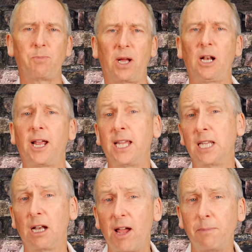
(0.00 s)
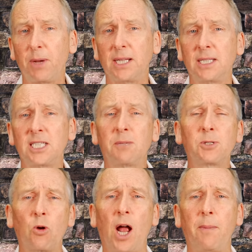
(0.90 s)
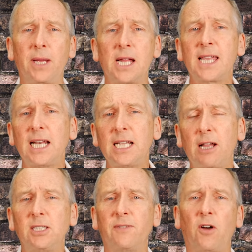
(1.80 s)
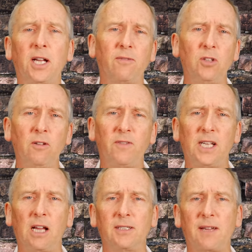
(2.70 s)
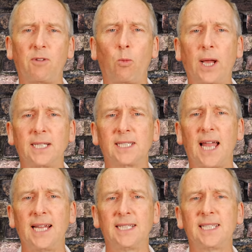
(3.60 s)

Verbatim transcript: by clicking the like button, subscribing and getting notified of new videos every Wednesday and